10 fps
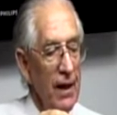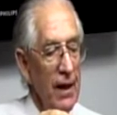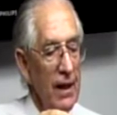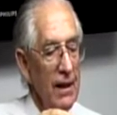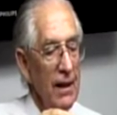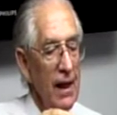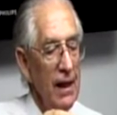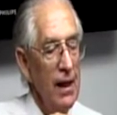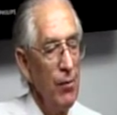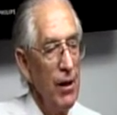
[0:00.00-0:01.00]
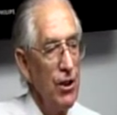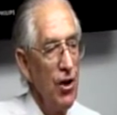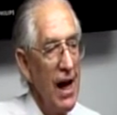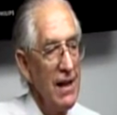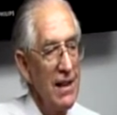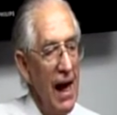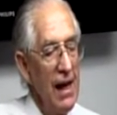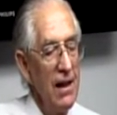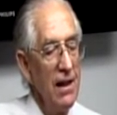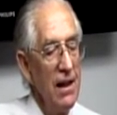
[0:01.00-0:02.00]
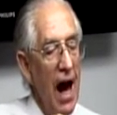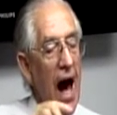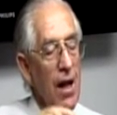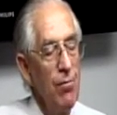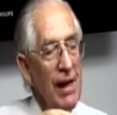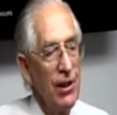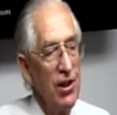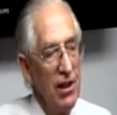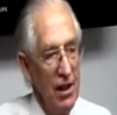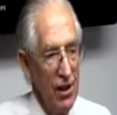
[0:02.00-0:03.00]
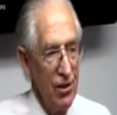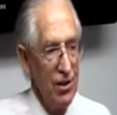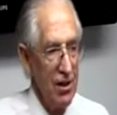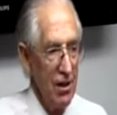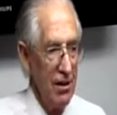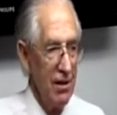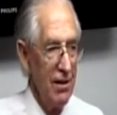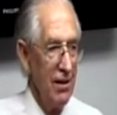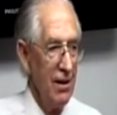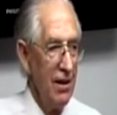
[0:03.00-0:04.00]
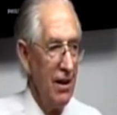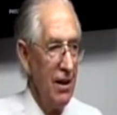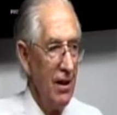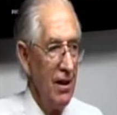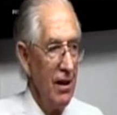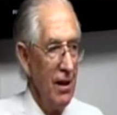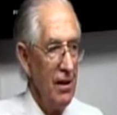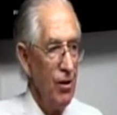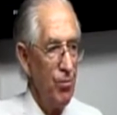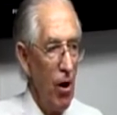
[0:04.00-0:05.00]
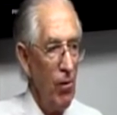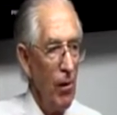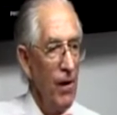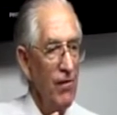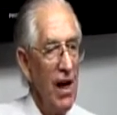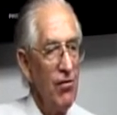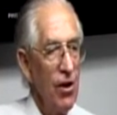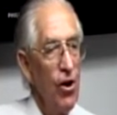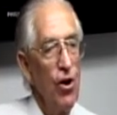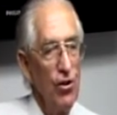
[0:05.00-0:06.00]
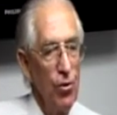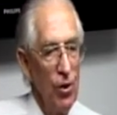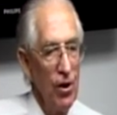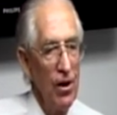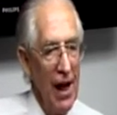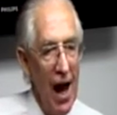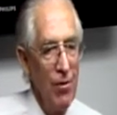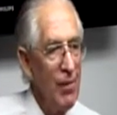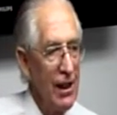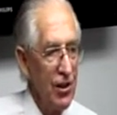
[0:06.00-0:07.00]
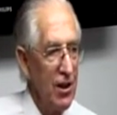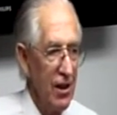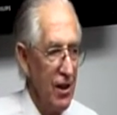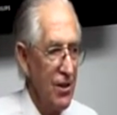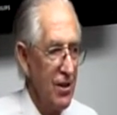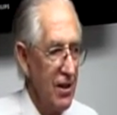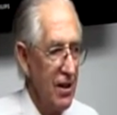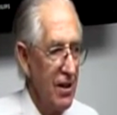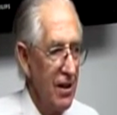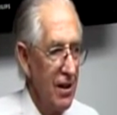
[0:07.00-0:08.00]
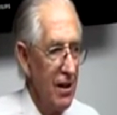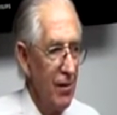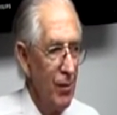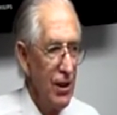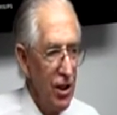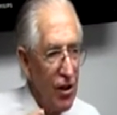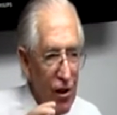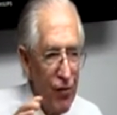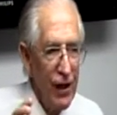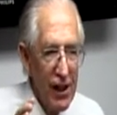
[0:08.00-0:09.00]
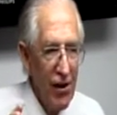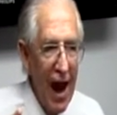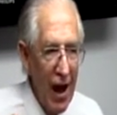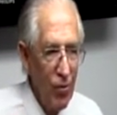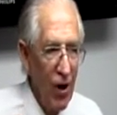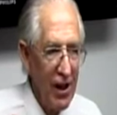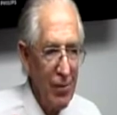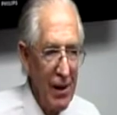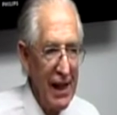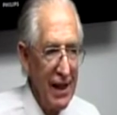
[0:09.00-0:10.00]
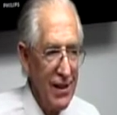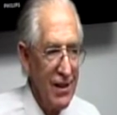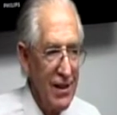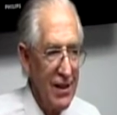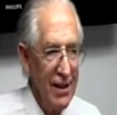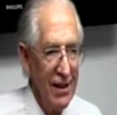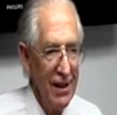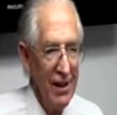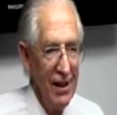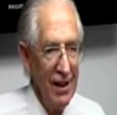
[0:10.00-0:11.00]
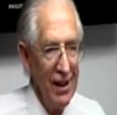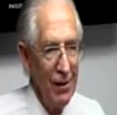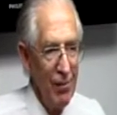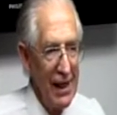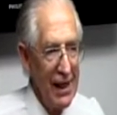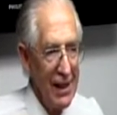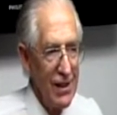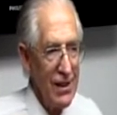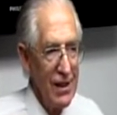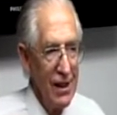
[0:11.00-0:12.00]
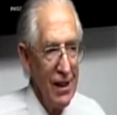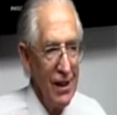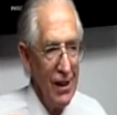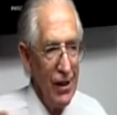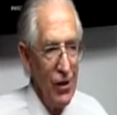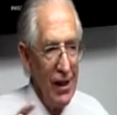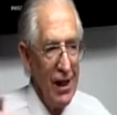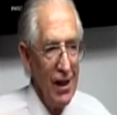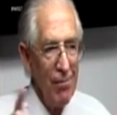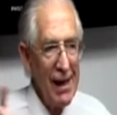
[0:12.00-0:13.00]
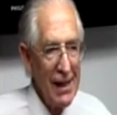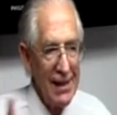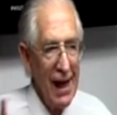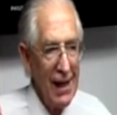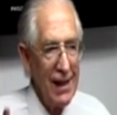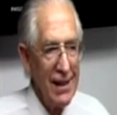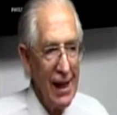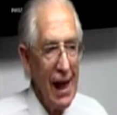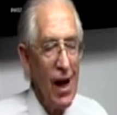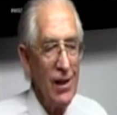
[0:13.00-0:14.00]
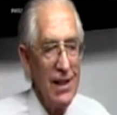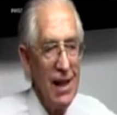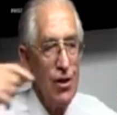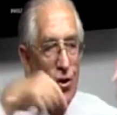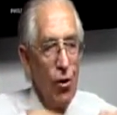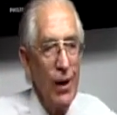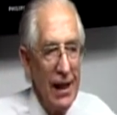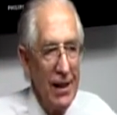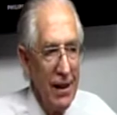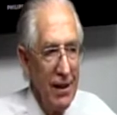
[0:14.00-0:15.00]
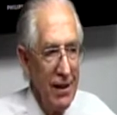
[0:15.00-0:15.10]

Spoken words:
it can be translated unmixedness. And you probably have never heard the word unmixedness, but you can figure out what it means. It means you didn't mix anything else into it.